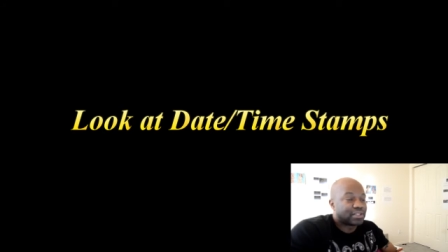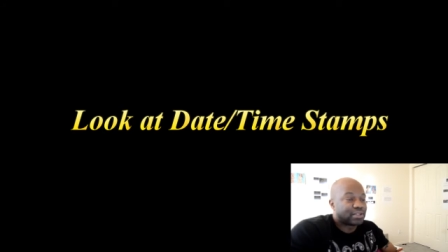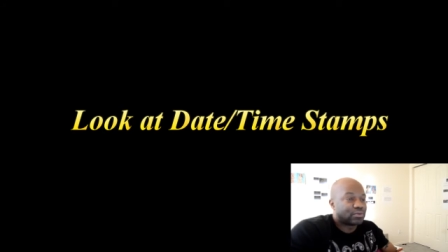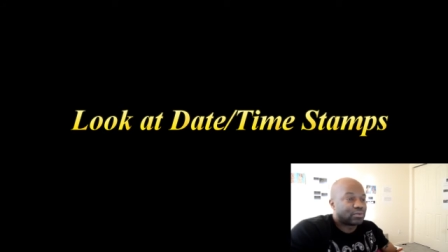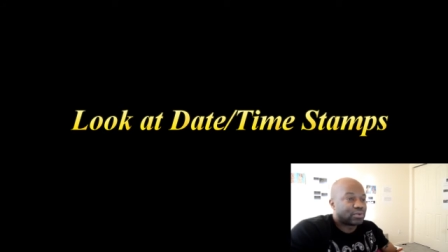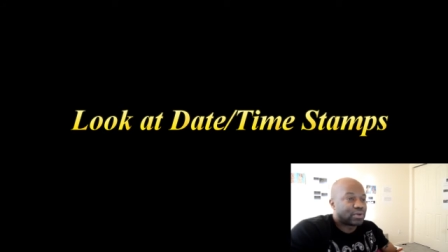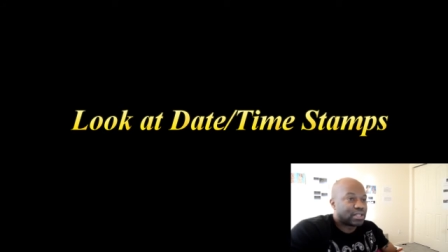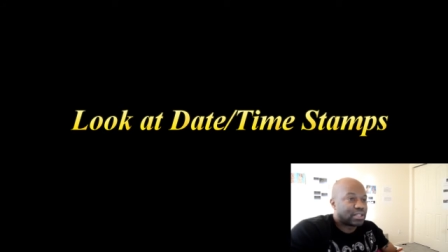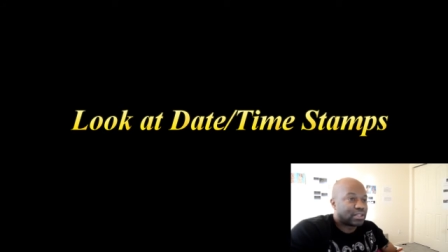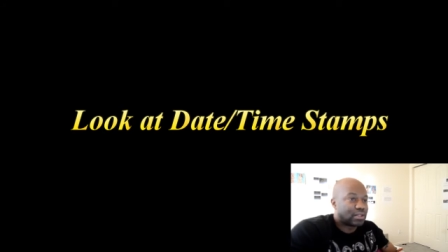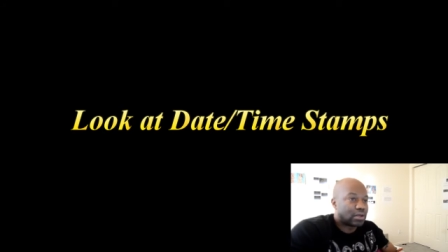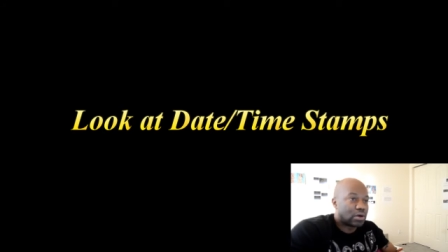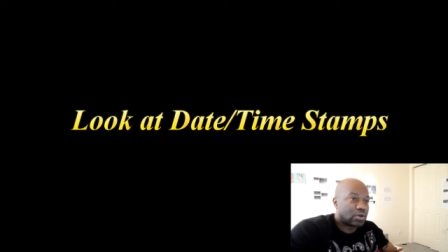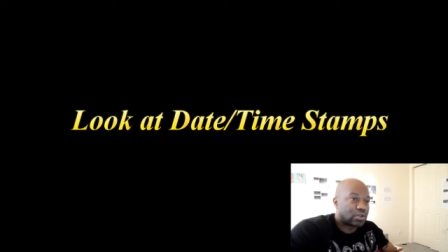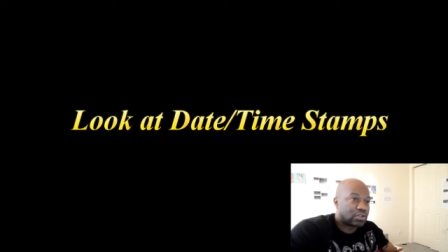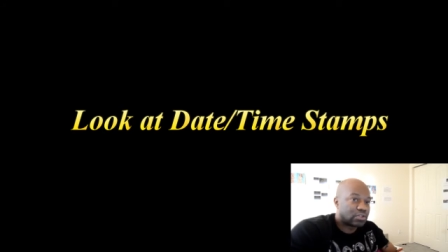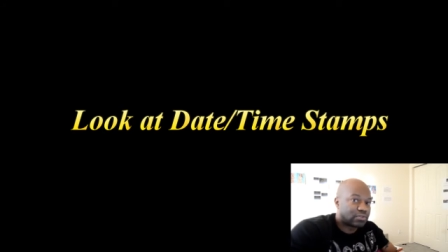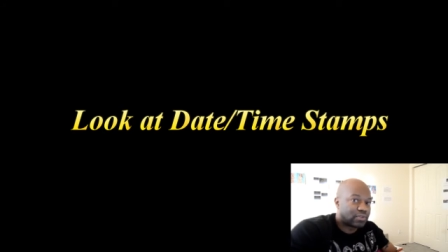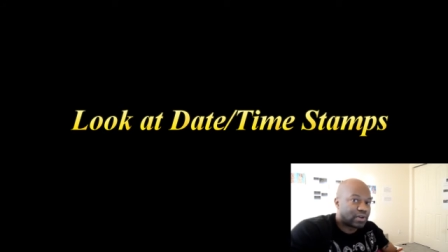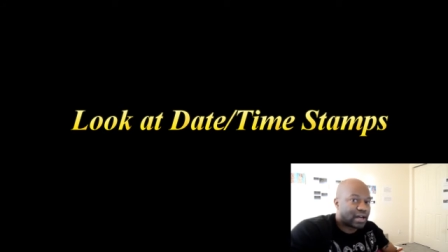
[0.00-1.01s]
Then read
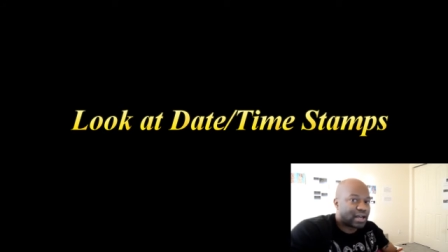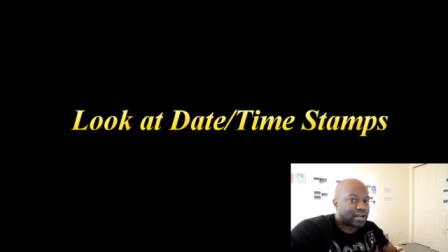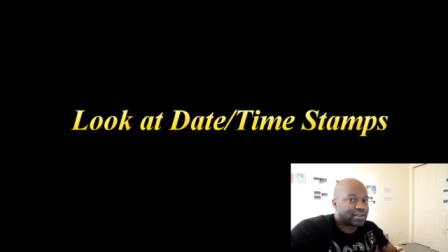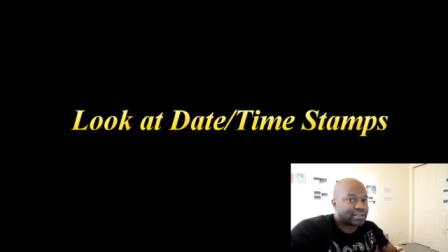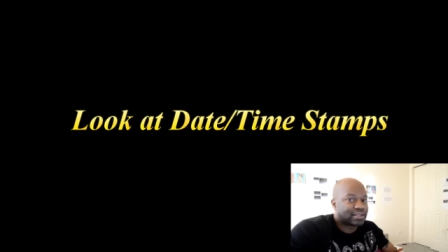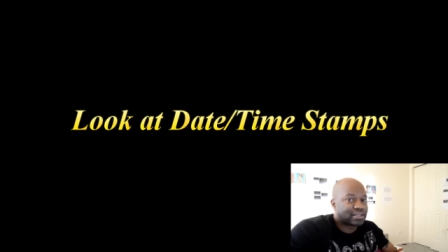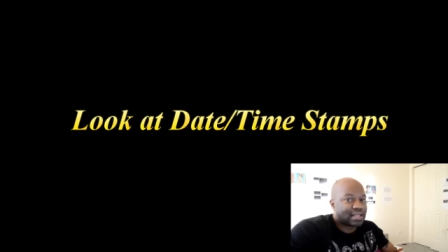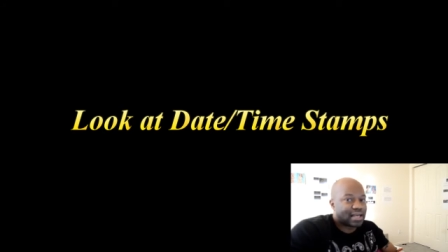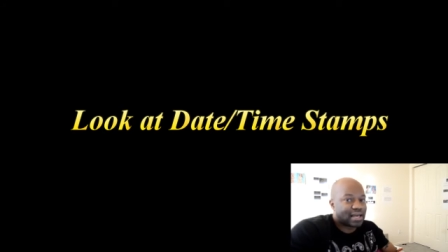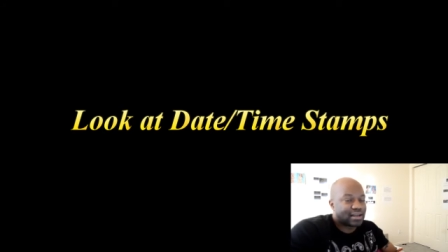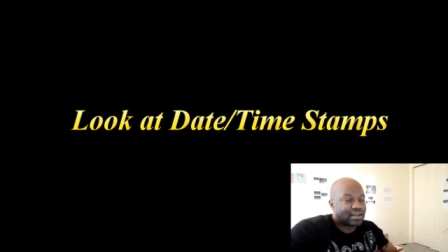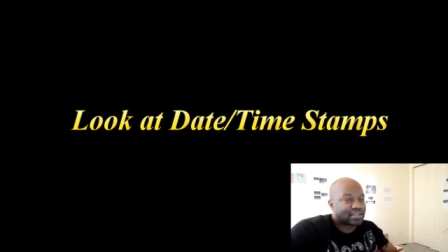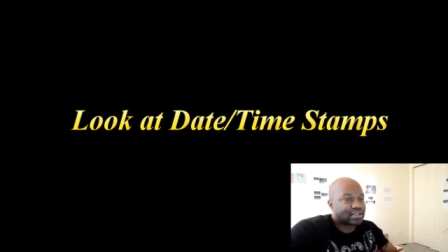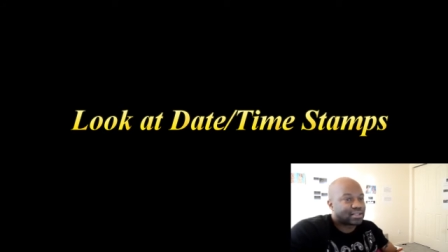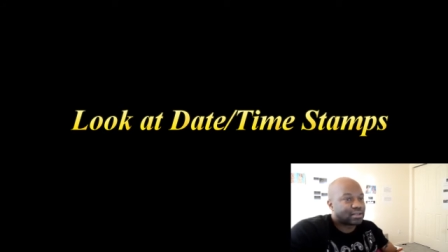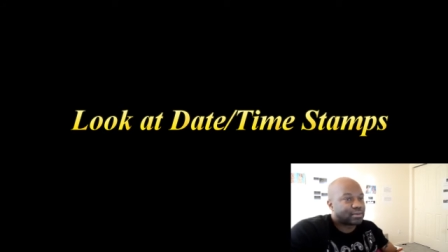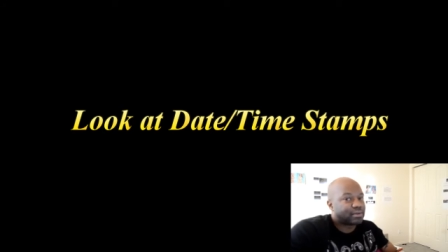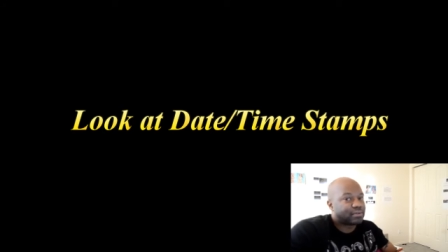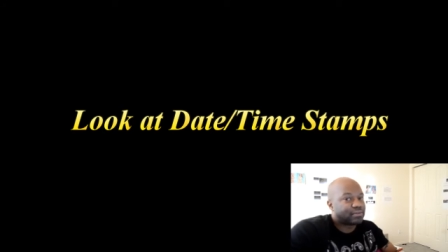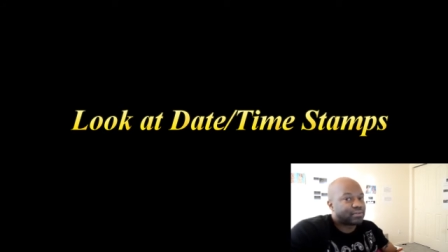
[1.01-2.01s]
those files. That is
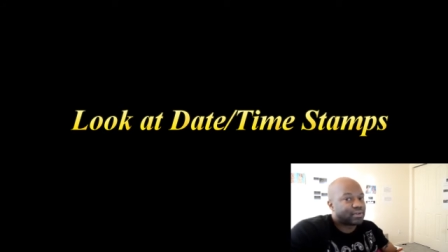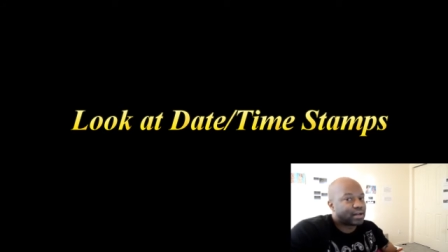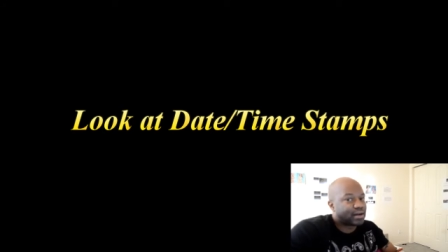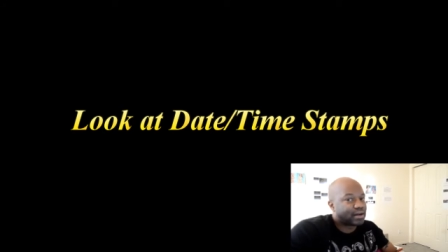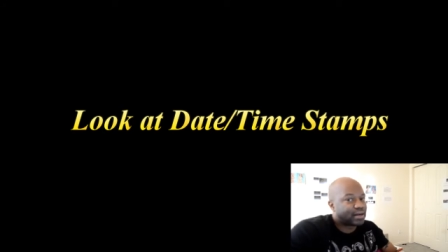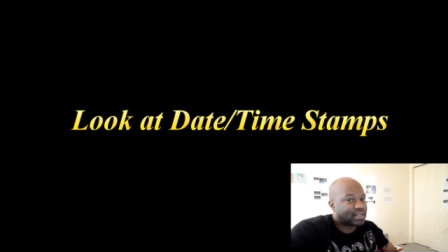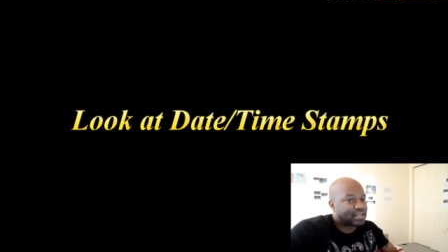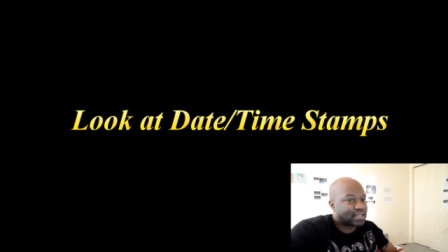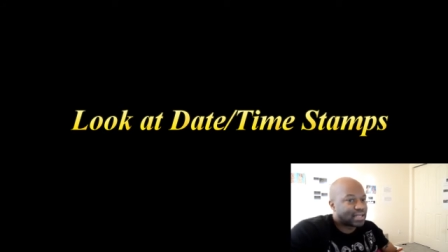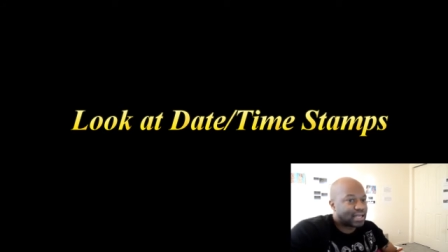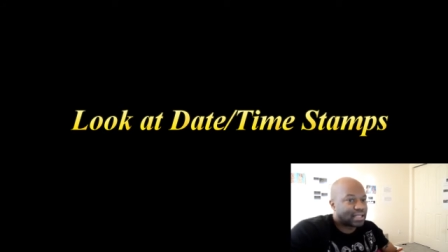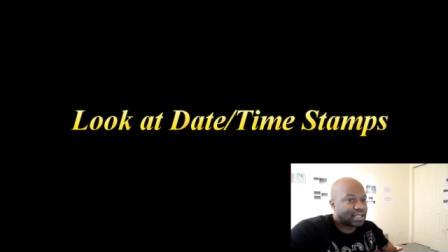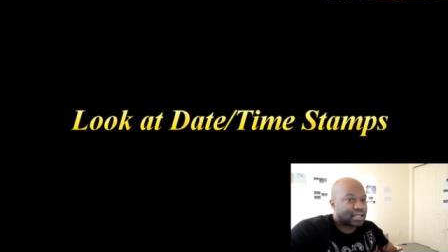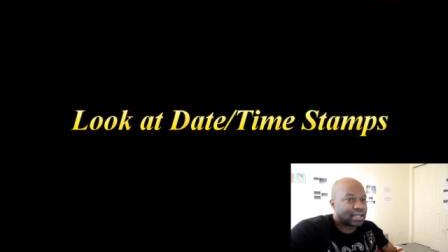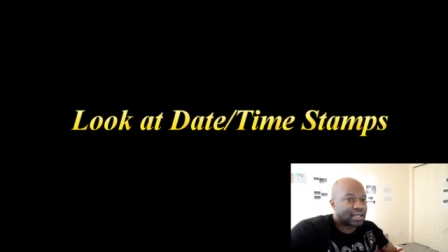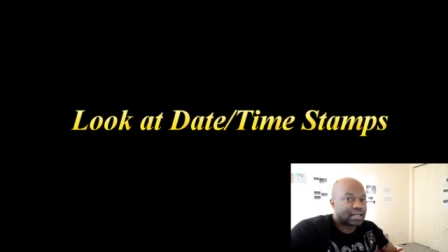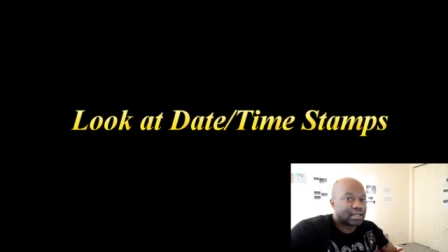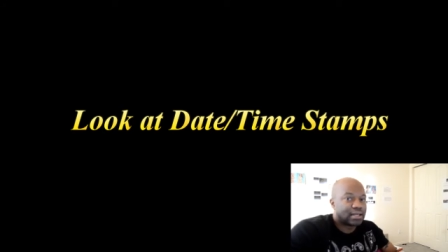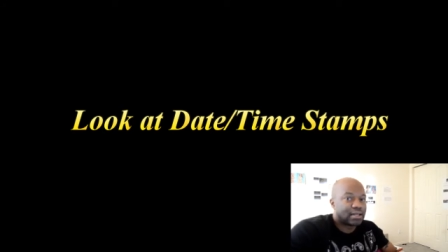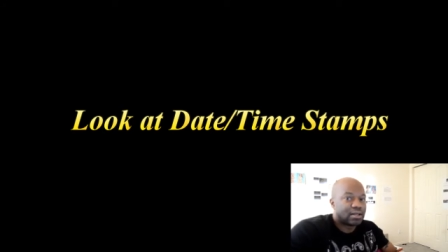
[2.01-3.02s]
going to be very
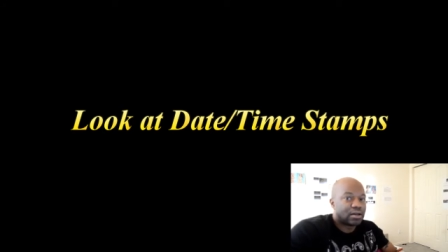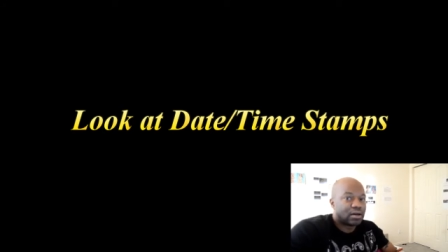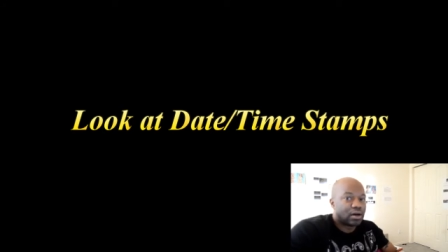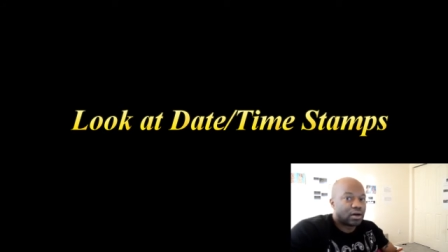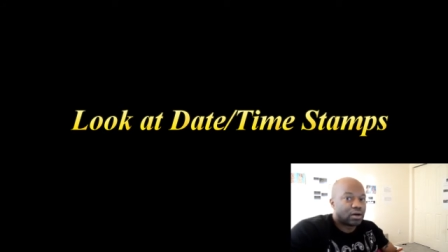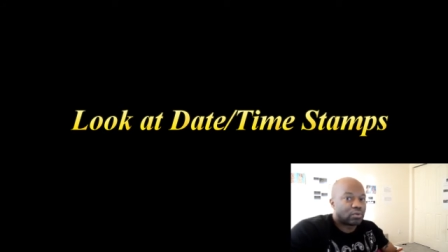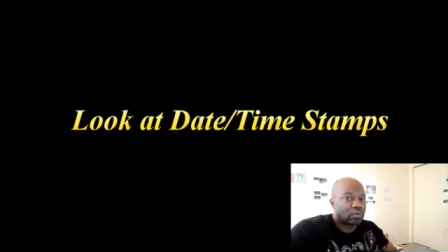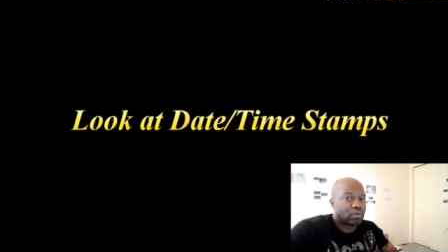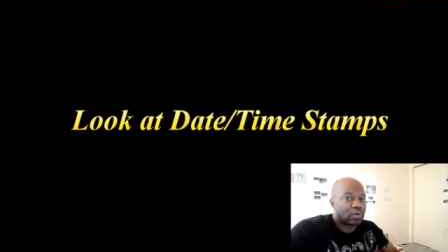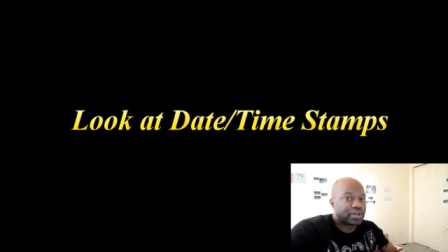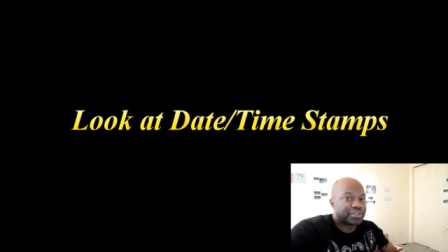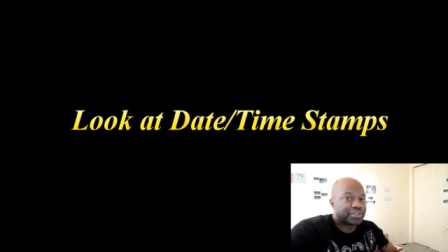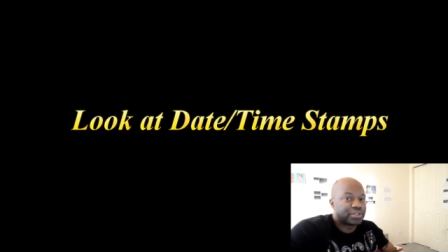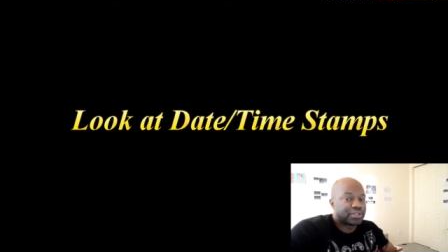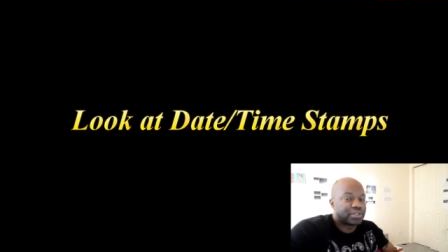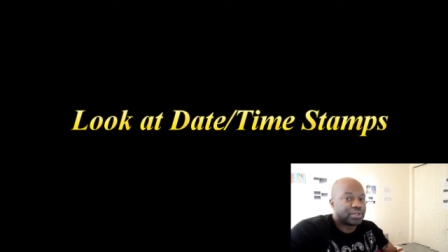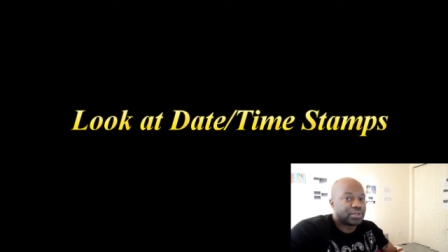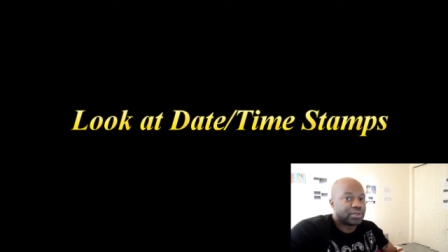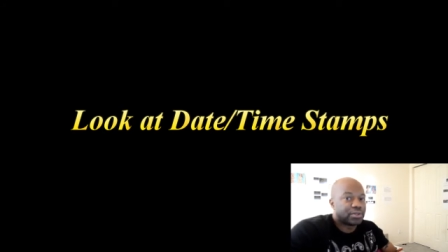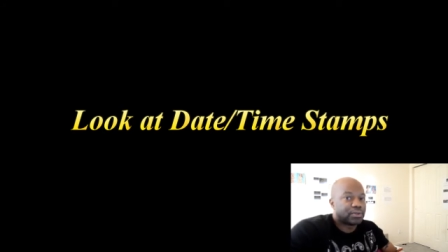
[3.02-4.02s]
telling on what to
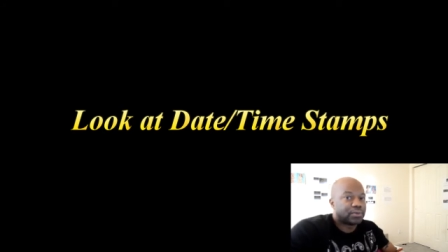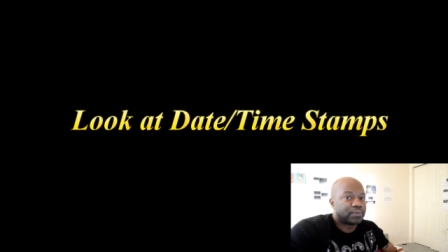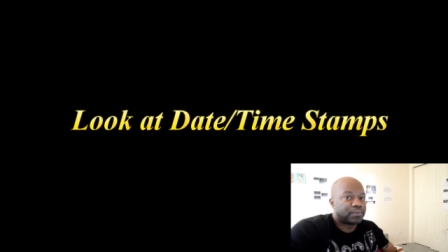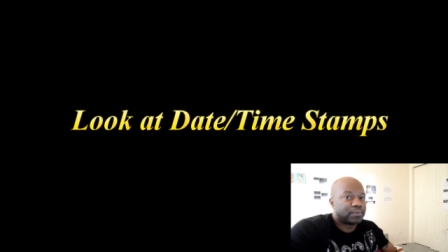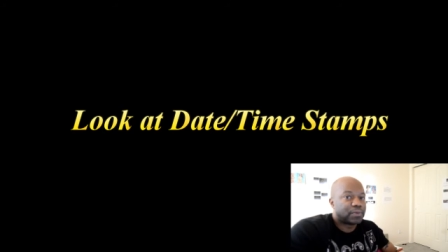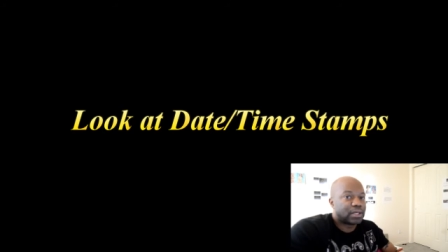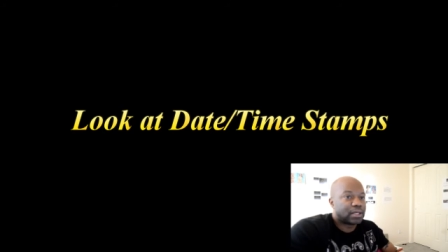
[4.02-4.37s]
do.